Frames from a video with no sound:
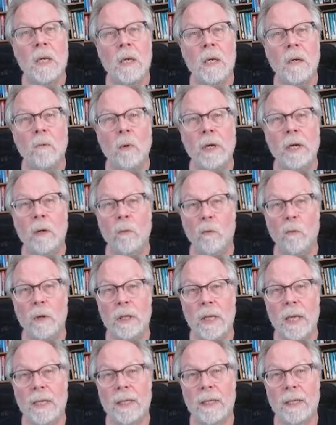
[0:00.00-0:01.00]
We get red
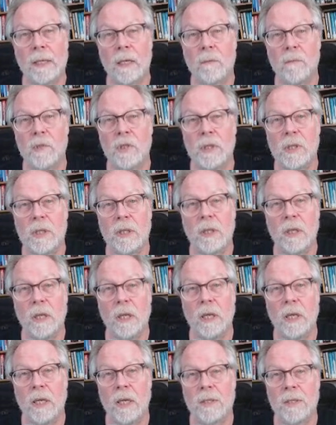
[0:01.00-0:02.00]
light that comes in,
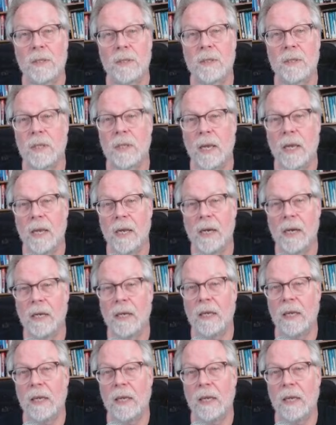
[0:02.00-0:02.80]
it hits the cyan ink,